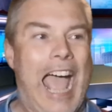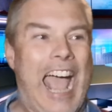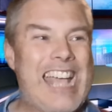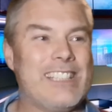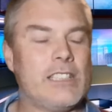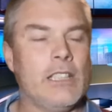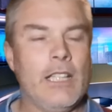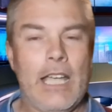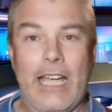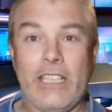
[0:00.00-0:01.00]
as
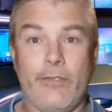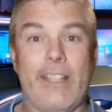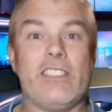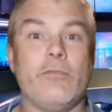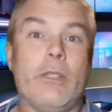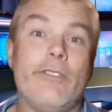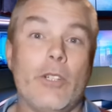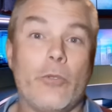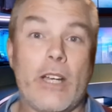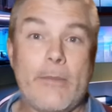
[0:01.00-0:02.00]
a defensive
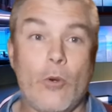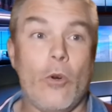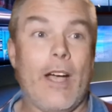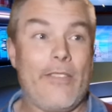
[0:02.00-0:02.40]
midfielder anymore.